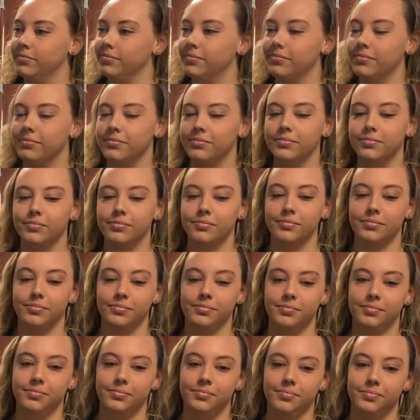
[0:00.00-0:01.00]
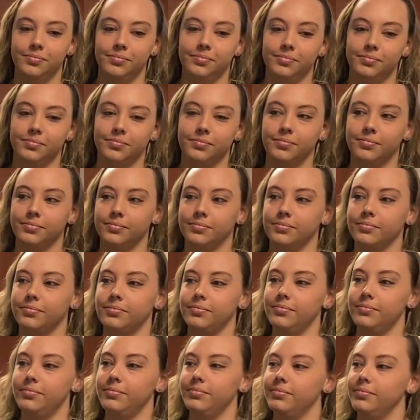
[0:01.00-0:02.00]

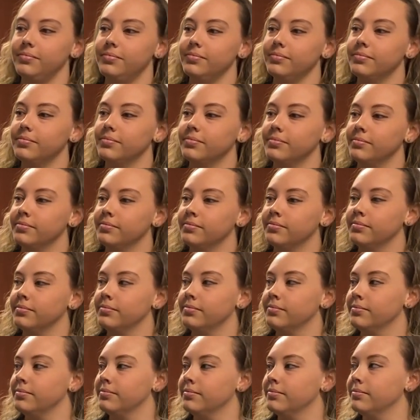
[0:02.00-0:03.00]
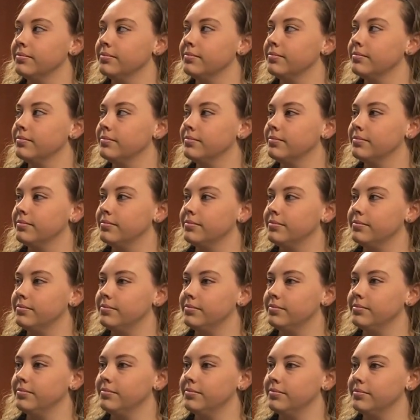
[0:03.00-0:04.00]

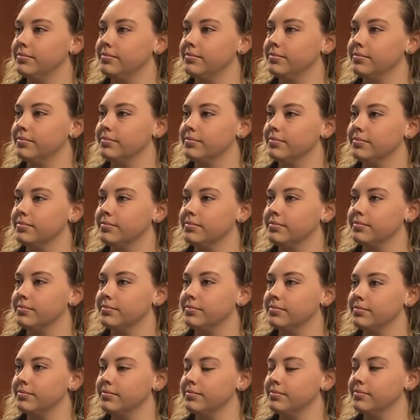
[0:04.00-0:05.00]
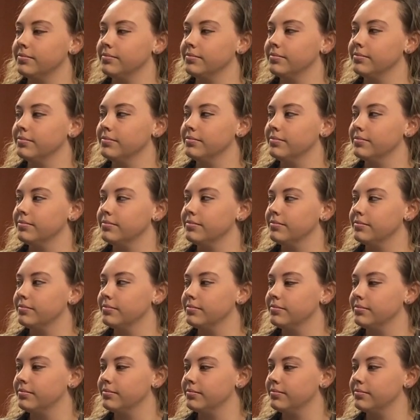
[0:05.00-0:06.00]

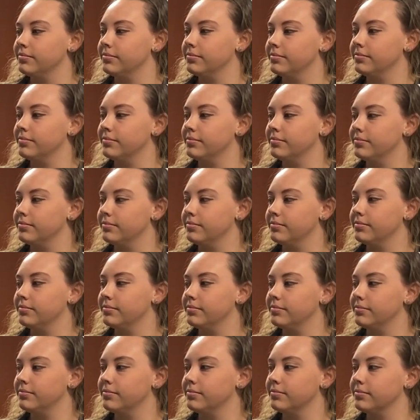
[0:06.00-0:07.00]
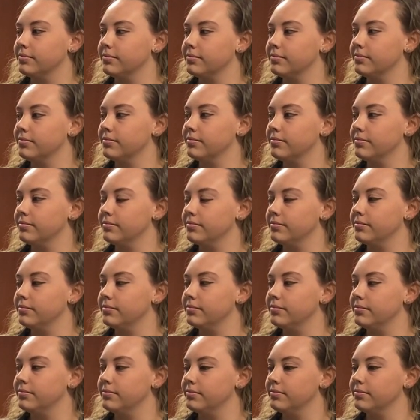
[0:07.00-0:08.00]
(silent)